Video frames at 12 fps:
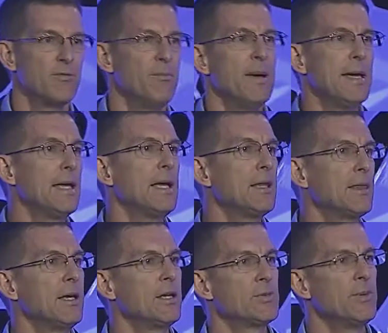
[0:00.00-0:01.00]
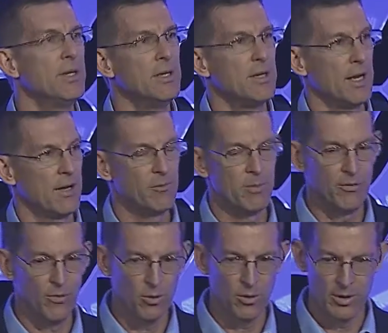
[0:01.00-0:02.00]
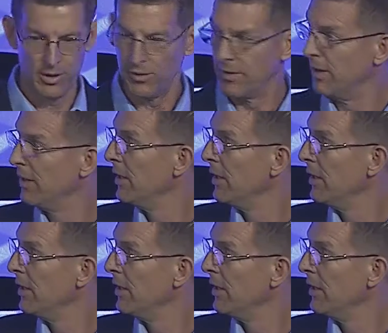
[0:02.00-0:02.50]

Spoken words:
making things we didn't have before. You know, in